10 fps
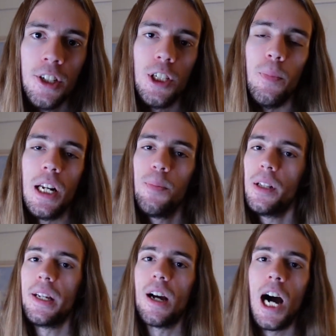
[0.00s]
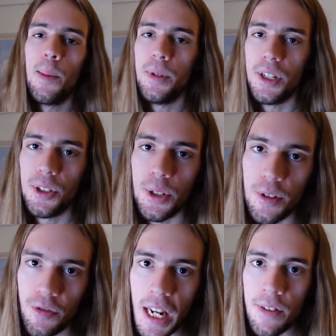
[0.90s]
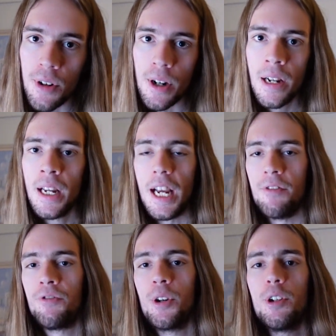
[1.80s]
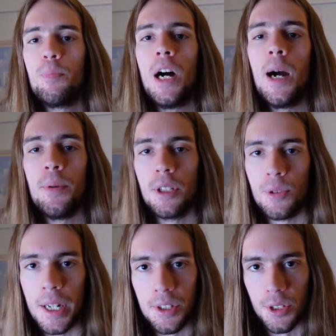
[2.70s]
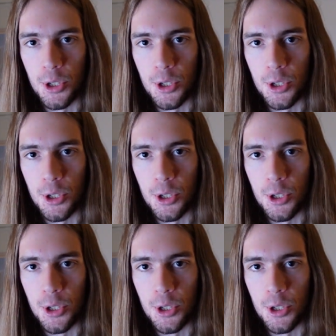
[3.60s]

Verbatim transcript: to manipulate optics in her favor and further popularize the